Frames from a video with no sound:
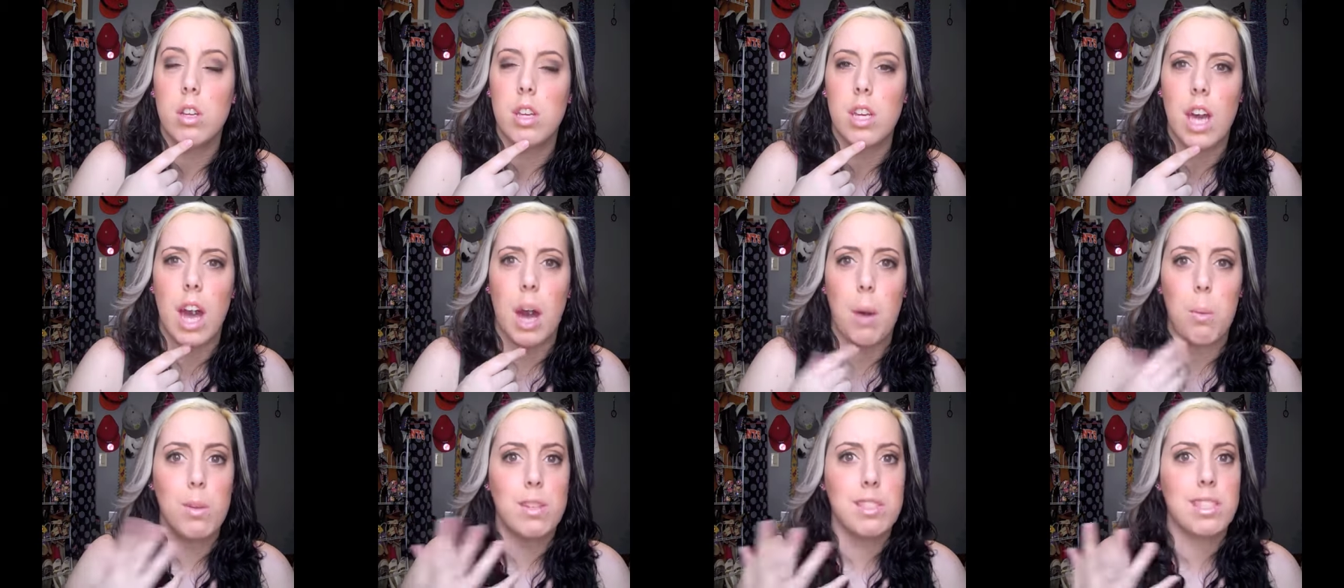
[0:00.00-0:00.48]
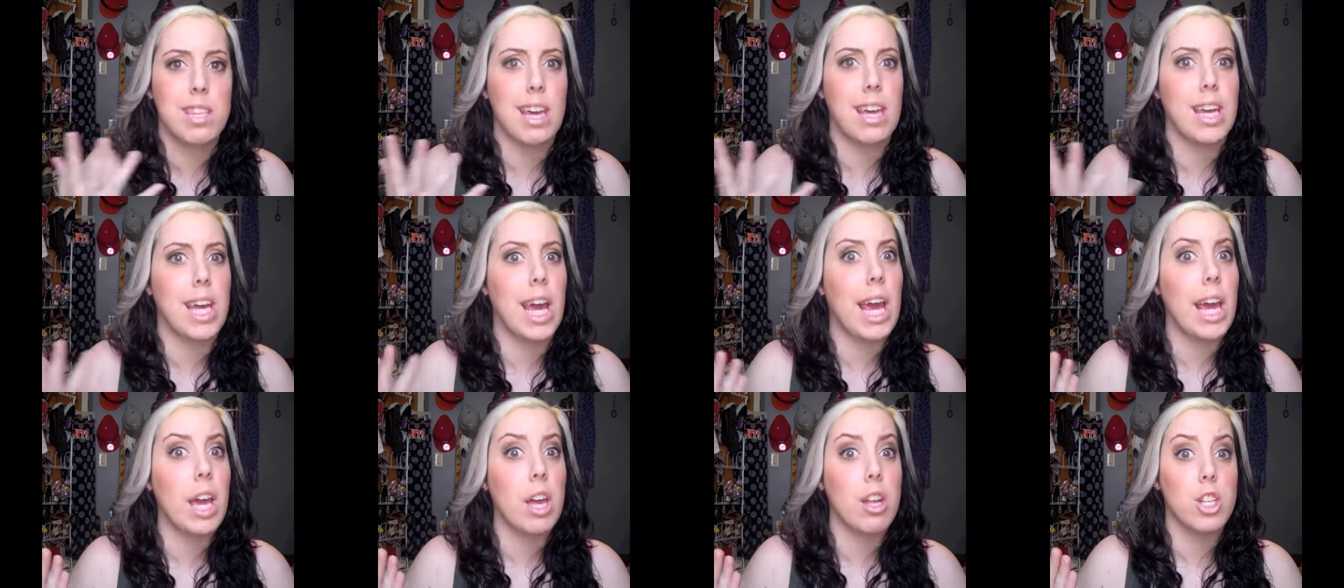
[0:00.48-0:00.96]
Yeah, it was
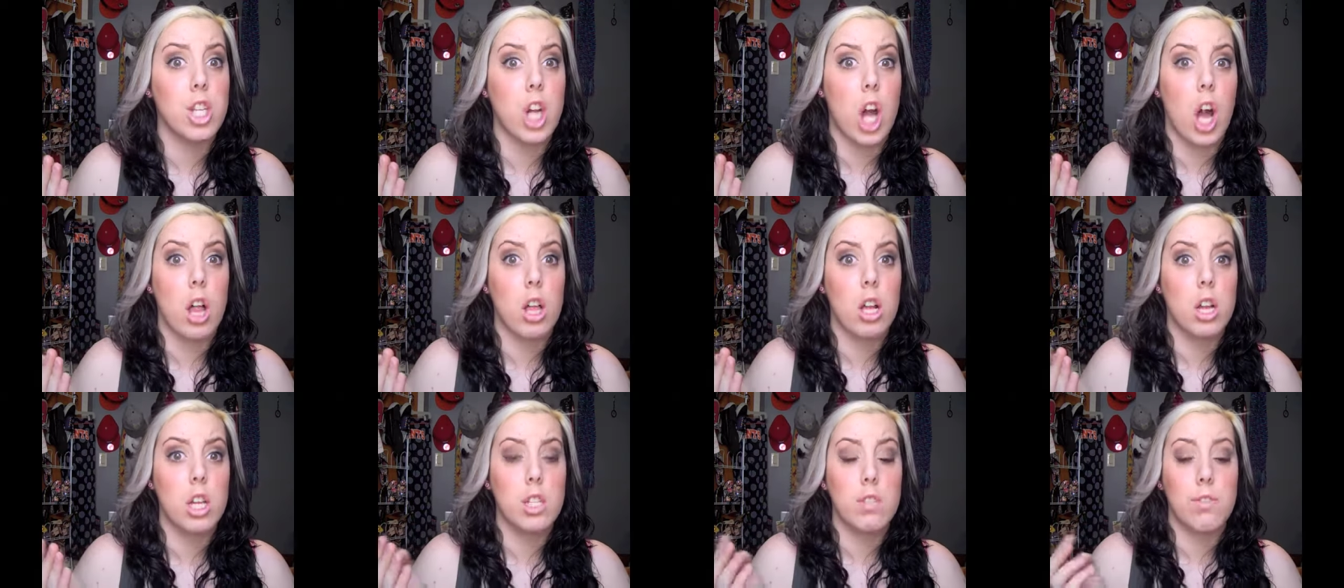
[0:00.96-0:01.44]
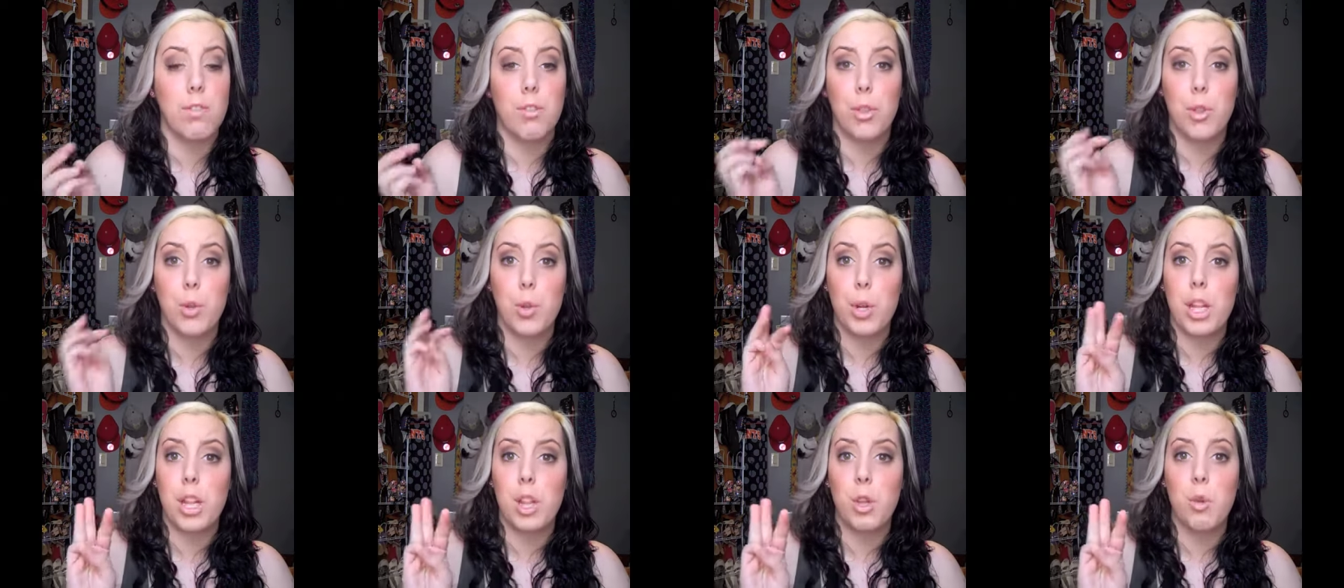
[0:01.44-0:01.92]
like eight dollars for
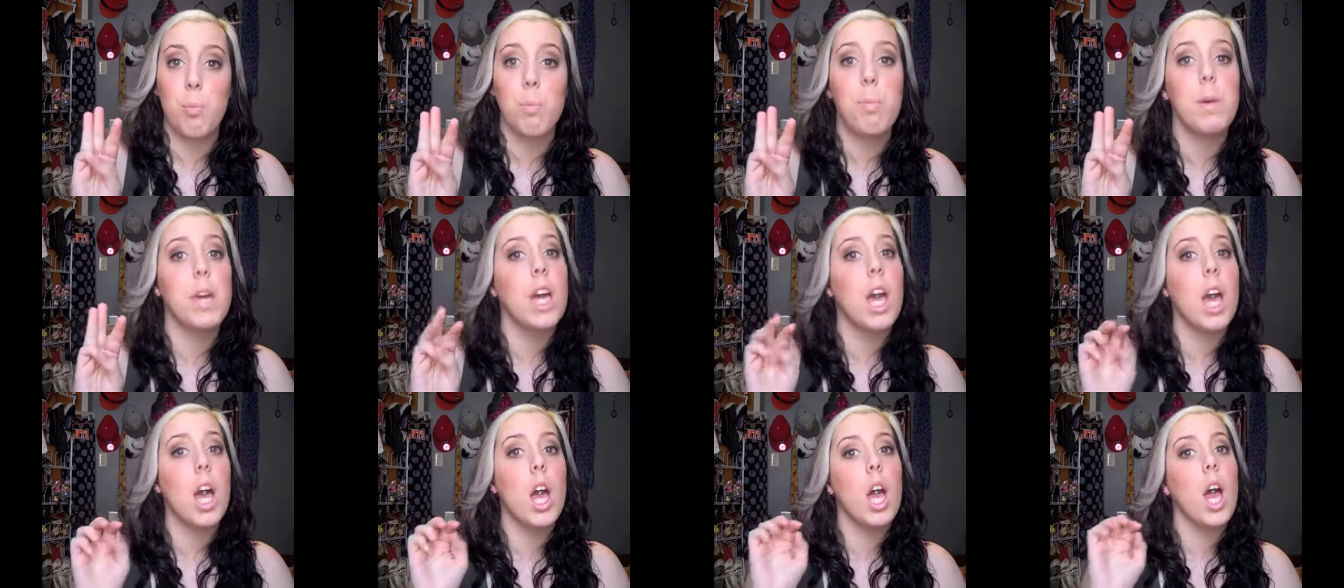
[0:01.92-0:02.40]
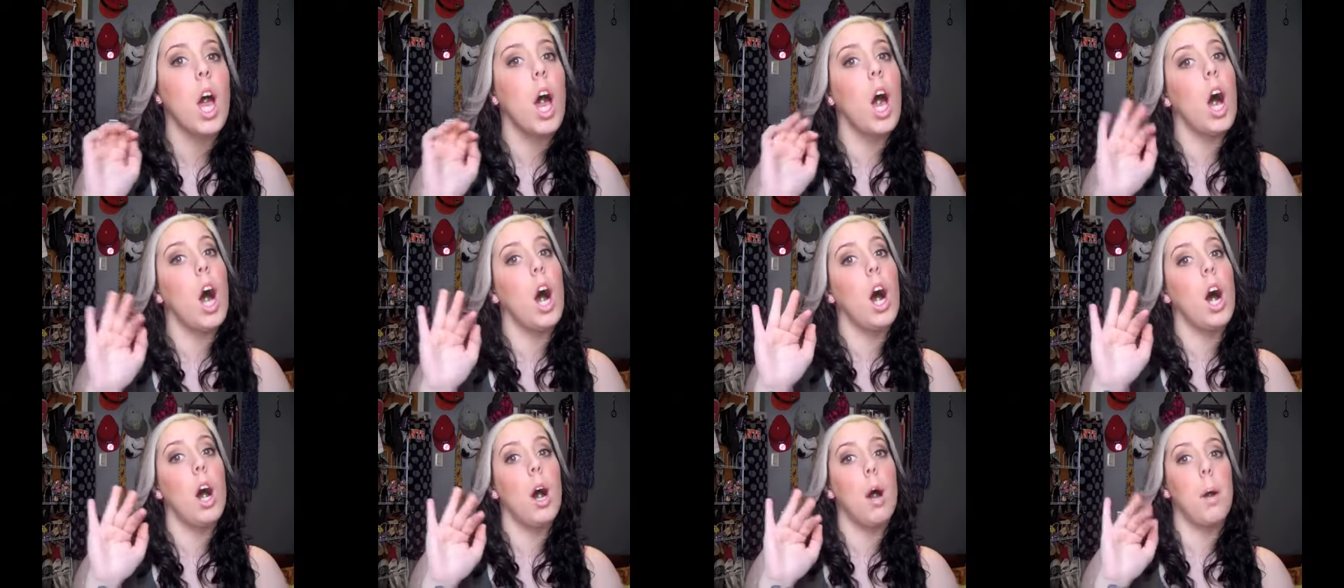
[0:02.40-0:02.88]
three lumpia.
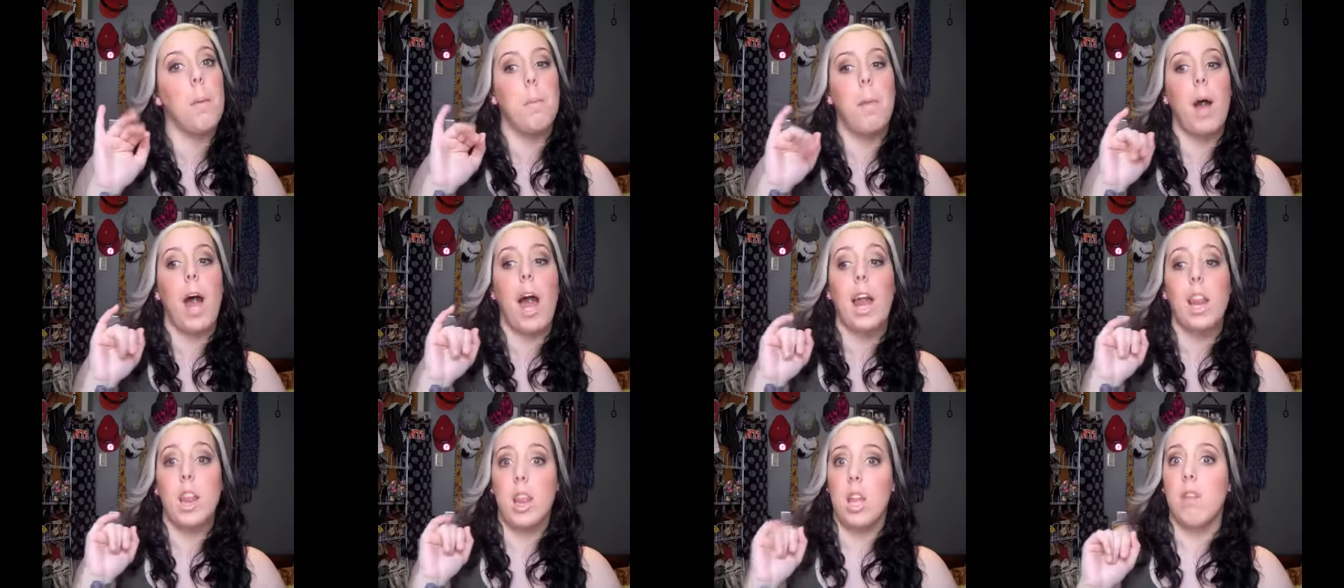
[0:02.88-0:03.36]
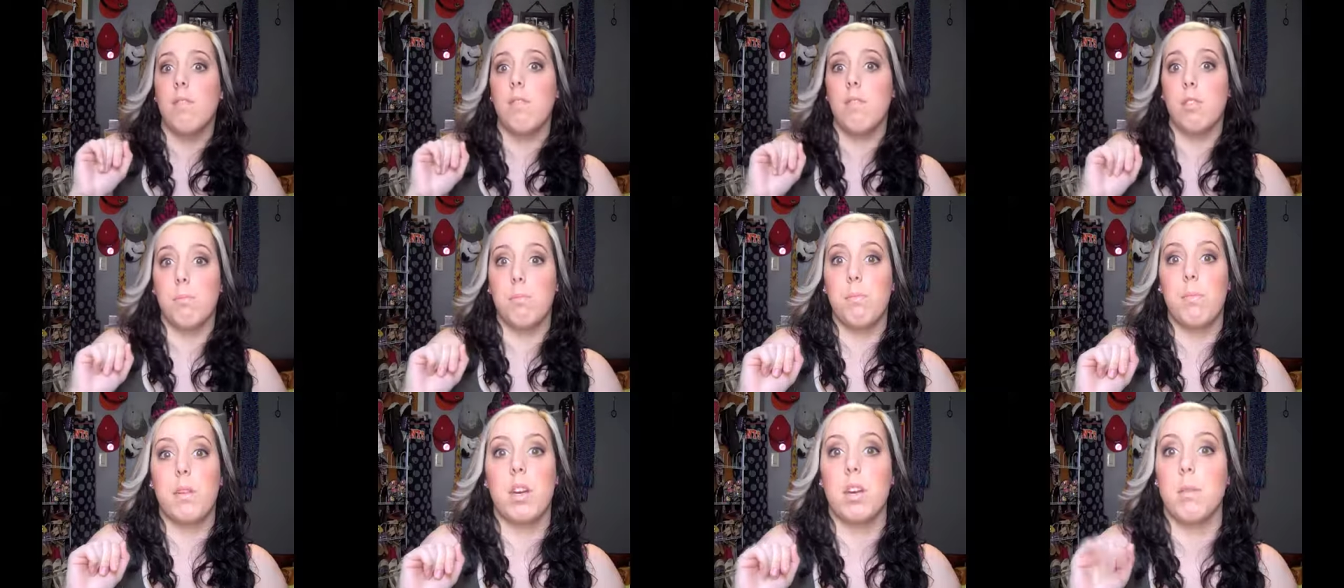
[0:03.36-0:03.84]
Um, I love
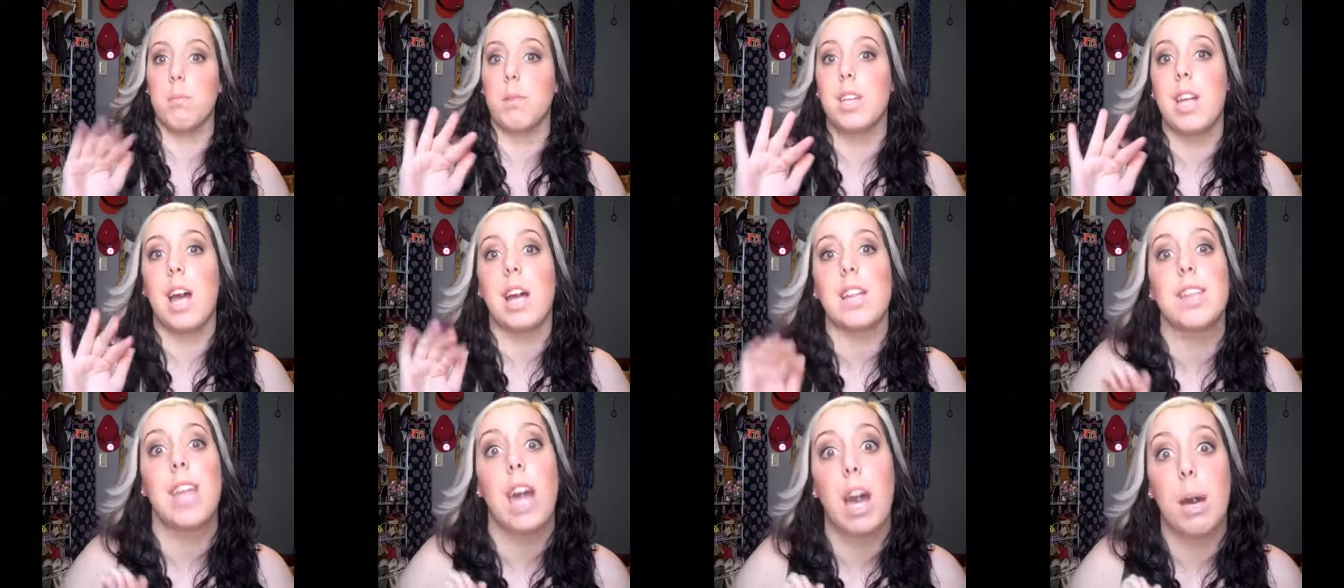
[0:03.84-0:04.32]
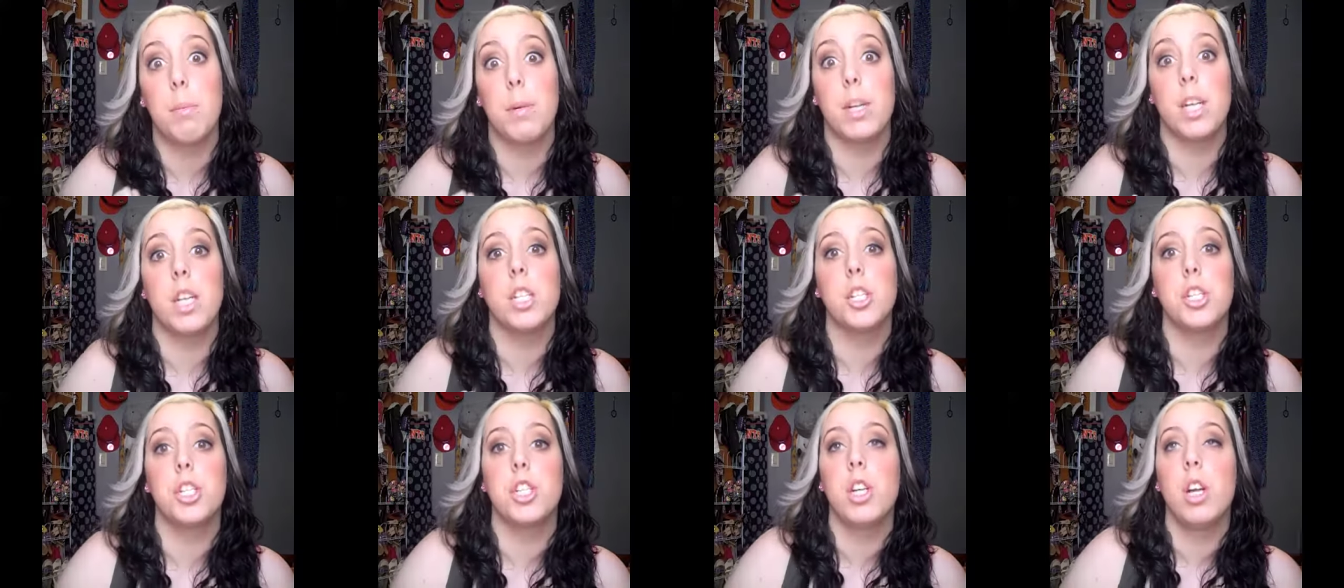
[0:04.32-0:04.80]
lumpia, but not that
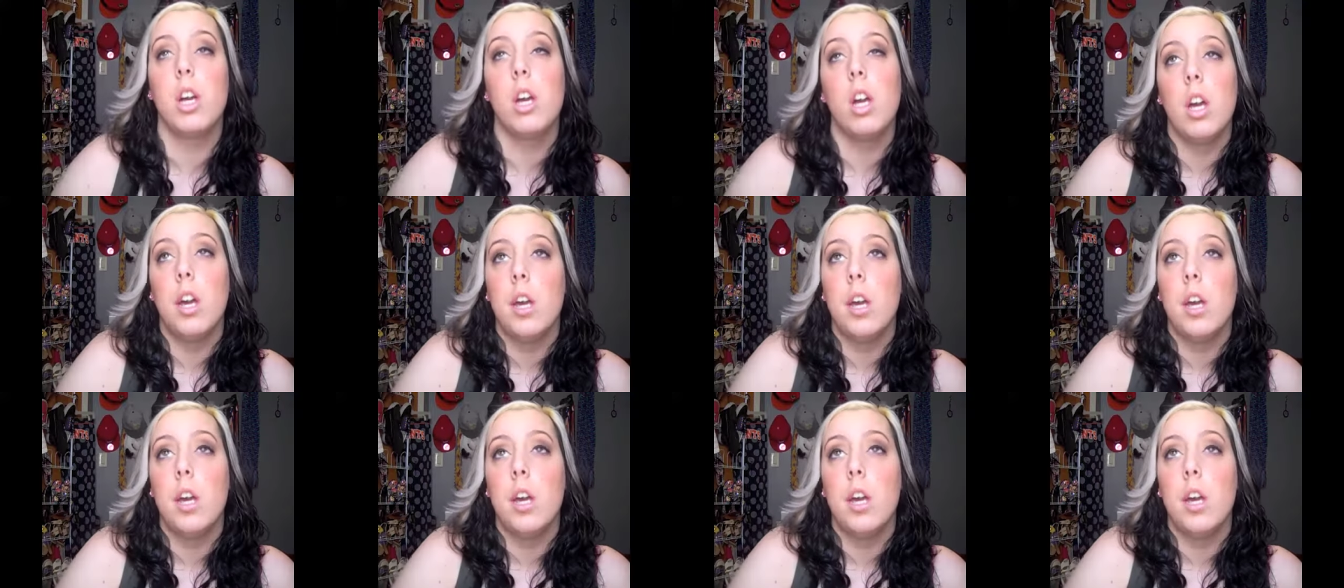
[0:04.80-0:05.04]
much.